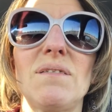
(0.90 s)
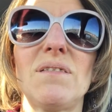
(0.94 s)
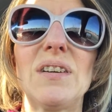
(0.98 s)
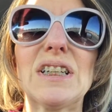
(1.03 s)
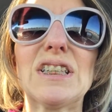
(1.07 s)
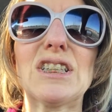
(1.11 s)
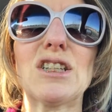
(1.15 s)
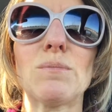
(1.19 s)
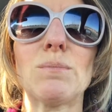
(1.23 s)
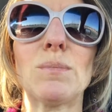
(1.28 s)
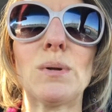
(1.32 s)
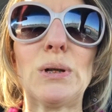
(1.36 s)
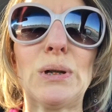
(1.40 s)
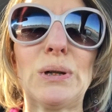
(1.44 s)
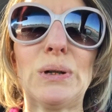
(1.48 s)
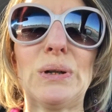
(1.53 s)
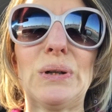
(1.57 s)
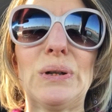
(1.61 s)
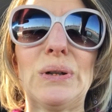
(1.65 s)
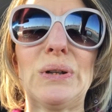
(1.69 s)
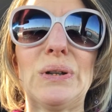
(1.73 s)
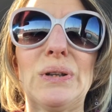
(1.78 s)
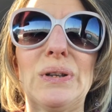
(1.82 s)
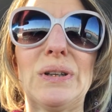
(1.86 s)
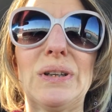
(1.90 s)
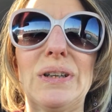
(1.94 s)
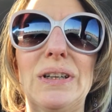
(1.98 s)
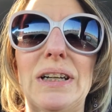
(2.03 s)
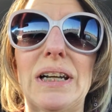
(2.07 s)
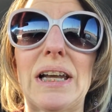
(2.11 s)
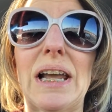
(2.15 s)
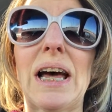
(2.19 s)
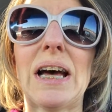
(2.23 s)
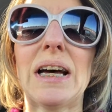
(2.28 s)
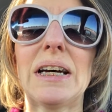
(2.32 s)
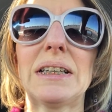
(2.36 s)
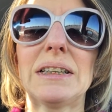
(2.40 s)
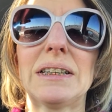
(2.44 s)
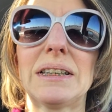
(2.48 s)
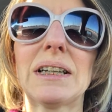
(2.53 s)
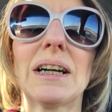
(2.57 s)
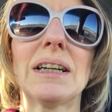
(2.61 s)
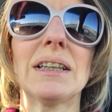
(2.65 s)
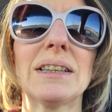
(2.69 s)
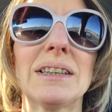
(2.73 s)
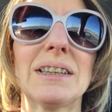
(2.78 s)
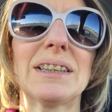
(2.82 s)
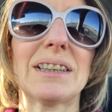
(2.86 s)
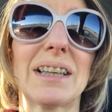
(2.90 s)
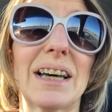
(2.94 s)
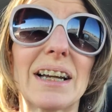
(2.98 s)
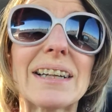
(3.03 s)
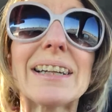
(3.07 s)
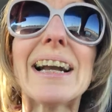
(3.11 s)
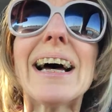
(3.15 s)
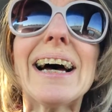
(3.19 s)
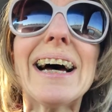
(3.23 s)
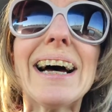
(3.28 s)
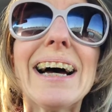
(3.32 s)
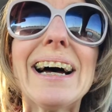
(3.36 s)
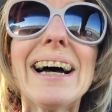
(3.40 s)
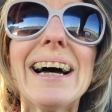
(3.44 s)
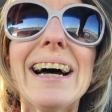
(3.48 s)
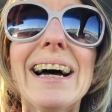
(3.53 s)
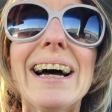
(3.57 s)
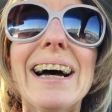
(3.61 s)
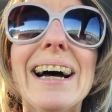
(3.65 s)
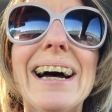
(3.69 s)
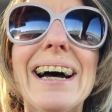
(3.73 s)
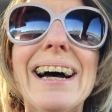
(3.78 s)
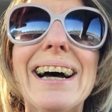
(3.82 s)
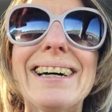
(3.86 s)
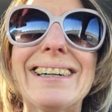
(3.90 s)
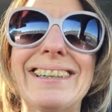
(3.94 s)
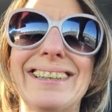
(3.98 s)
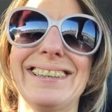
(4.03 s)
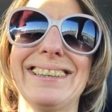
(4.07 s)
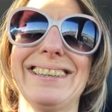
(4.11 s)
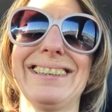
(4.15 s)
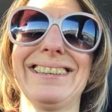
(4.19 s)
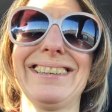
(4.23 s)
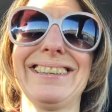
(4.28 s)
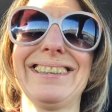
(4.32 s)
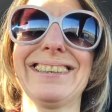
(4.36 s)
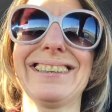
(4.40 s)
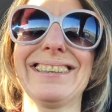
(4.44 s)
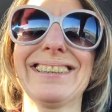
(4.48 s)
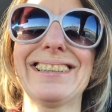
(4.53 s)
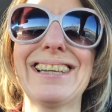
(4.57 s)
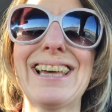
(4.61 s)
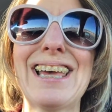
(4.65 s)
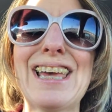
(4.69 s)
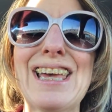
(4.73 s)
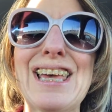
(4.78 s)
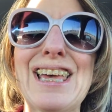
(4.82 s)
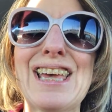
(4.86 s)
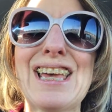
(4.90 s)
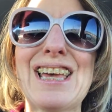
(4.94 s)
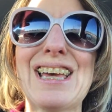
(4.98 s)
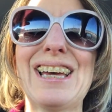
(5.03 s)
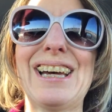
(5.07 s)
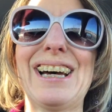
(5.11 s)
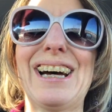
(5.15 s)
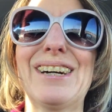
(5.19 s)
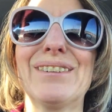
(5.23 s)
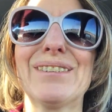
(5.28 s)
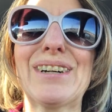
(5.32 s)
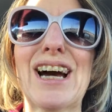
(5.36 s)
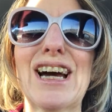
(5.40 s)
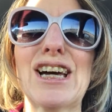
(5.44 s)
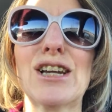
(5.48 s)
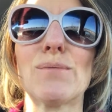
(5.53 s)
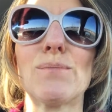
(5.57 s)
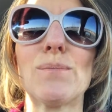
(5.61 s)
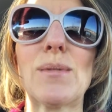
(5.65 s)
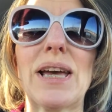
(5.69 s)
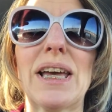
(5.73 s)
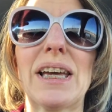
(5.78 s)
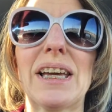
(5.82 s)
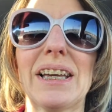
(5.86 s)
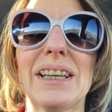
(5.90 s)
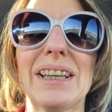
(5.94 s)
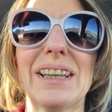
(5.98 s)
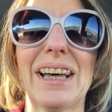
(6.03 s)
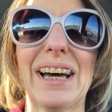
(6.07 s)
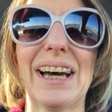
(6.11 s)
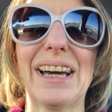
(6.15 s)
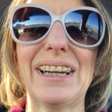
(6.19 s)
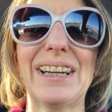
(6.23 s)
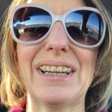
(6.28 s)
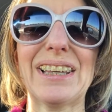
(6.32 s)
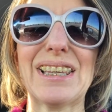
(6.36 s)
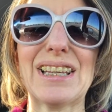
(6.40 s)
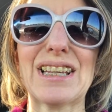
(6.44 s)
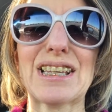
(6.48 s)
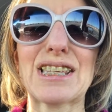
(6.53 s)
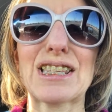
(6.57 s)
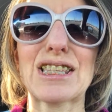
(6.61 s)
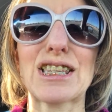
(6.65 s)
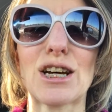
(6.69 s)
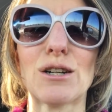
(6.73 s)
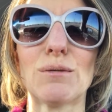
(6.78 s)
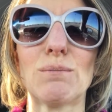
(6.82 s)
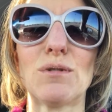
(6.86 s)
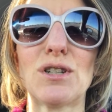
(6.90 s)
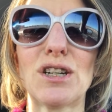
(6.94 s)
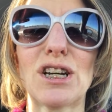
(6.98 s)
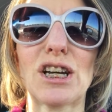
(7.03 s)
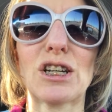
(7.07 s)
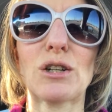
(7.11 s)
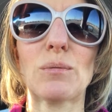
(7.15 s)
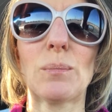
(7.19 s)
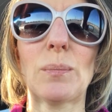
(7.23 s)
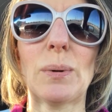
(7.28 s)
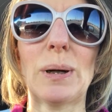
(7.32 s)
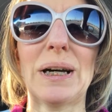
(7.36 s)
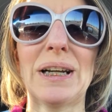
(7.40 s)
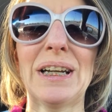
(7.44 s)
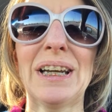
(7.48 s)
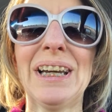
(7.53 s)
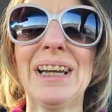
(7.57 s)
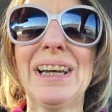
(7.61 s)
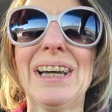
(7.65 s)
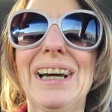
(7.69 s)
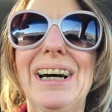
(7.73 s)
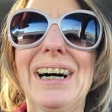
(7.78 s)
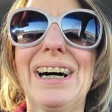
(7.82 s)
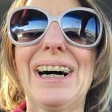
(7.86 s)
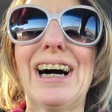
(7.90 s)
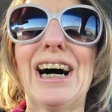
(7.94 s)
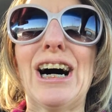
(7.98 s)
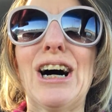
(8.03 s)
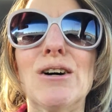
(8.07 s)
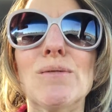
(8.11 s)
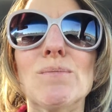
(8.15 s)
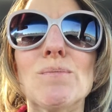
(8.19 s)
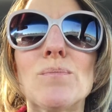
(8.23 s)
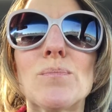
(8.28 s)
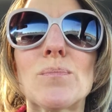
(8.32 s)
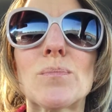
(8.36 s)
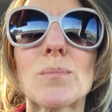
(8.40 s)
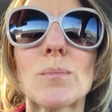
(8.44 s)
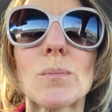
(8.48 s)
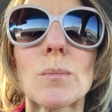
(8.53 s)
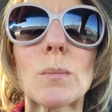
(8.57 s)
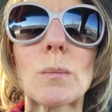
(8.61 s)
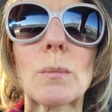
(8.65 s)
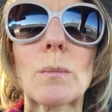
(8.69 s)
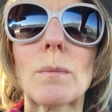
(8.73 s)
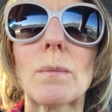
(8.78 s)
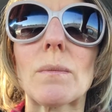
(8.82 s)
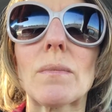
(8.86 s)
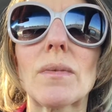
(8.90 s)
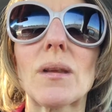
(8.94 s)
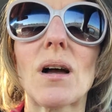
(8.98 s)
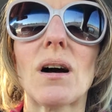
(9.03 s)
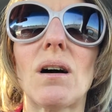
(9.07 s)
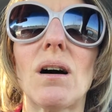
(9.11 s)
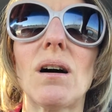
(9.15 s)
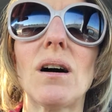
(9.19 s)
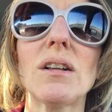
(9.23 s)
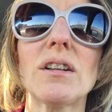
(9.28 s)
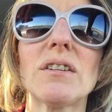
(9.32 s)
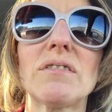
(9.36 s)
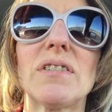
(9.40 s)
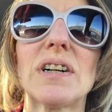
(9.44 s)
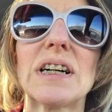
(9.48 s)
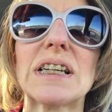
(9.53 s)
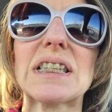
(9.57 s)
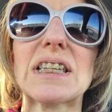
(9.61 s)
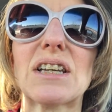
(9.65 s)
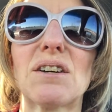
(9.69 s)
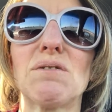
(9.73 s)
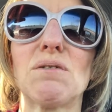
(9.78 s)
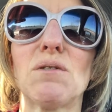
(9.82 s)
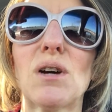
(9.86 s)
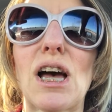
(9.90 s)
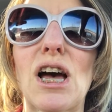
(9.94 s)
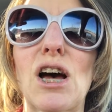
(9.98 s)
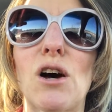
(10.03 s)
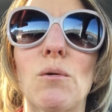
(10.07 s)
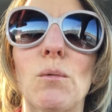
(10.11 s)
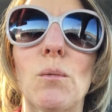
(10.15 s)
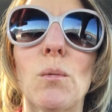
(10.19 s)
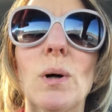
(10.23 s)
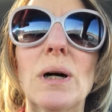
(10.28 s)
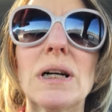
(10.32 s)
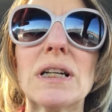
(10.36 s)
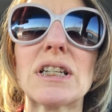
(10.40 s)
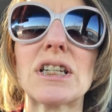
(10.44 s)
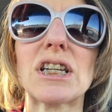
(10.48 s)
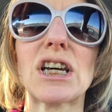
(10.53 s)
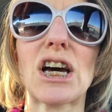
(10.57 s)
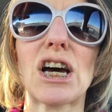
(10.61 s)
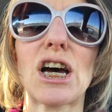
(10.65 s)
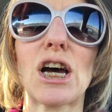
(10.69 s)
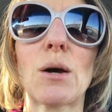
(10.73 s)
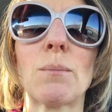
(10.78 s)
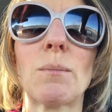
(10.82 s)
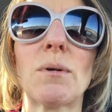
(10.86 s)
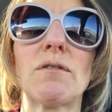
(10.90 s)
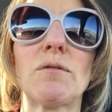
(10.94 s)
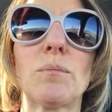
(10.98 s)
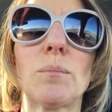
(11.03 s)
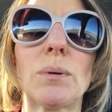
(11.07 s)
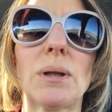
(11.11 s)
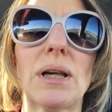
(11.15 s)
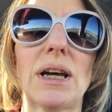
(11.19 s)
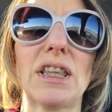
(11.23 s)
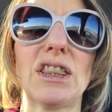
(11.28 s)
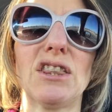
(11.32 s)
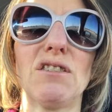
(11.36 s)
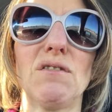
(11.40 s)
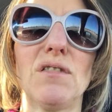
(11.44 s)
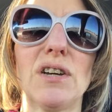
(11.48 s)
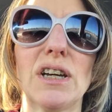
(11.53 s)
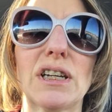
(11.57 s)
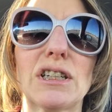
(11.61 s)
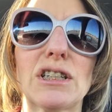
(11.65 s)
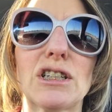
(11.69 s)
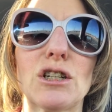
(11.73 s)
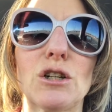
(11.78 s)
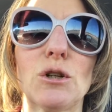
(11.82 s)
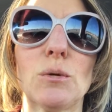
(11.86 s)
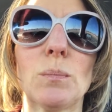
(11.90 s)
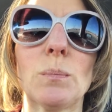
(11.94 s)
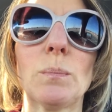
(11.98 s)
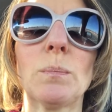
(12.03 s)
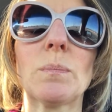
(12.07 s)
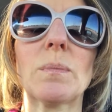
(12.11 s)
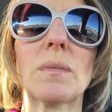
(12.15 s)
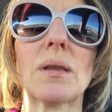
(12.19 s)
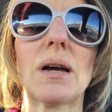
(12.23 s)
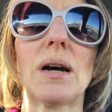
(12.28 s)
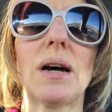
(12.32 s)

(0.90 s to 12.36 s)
Victimhood. Dun, da, da, da. I'm kind of making light of this subject, but all of us have at one time have played the victim.